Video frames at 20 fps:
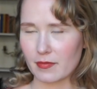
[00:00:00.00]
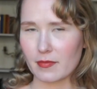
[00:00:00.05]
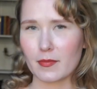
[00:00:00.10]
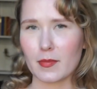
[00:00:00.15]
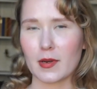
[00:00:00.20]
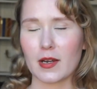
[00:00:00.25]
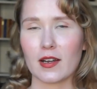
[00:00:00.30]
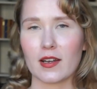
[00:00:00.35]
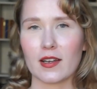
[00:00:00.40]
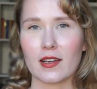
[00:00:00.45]

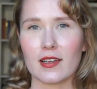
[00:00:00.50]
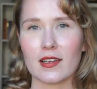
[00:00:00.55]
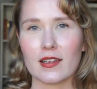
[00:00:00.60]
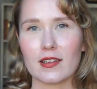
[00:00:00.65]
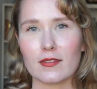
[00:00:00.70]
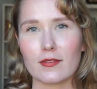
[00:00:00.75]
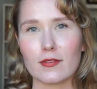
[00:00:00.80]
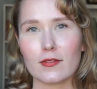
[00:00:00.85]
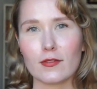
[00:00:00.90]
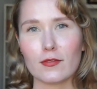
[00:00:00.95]

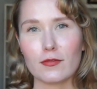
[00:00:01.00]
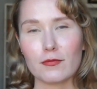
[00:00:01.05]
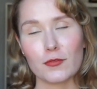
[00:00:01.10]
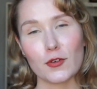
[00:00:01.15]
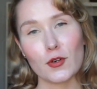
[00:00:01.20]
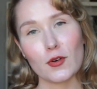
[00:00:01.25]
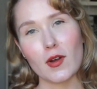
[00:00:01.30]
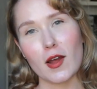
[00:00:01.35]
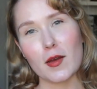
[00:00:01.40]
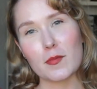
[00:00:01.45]
my
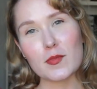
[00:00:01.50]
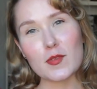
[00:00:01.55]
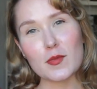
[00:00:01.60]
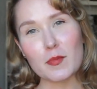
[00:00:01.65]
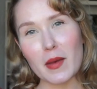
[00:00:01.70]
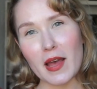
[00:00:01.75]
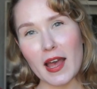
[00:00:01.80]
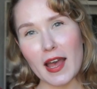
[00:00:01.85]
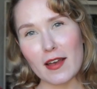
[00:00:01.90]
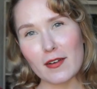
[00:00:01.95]
forearms
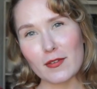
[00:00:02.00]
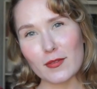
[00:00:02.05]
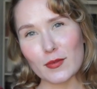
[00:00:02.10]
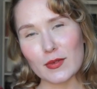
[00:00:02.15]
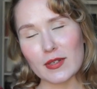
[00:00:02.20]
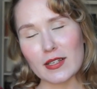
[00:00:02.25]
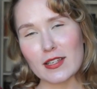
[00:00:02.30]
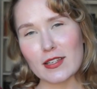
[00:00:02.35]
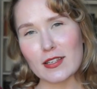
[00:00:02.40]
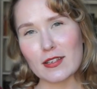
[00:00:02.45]
bare
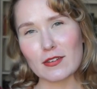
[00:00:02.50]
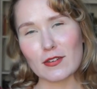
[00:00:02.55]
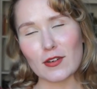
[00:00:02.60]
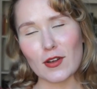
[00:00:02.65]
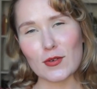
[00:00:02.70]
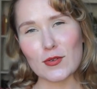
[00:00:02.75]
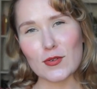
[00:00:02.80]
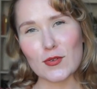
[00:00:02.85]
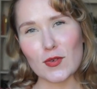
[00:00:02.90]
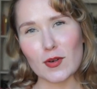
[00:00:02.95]
with
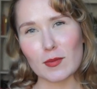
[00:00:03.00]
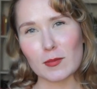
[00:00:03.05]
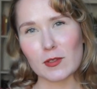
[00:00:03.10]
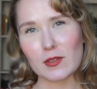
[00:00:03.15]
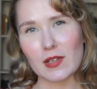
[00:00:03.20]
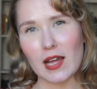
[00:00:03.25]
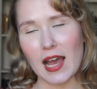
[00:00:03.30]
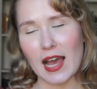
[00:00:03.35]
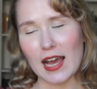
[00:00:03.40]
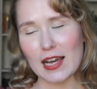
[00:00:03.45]
no
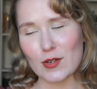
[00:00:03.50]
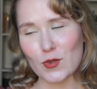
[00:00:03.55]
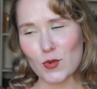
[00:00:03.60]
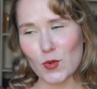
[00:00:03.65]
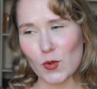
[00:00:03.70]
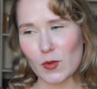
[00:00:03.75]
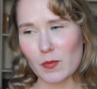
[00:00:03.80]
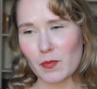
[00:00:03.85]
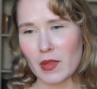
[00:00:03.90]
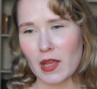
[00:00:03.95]
trouble at
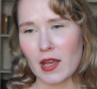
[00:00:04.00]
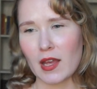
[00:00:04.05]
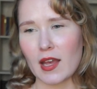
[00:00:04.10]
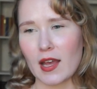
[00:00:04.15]
all.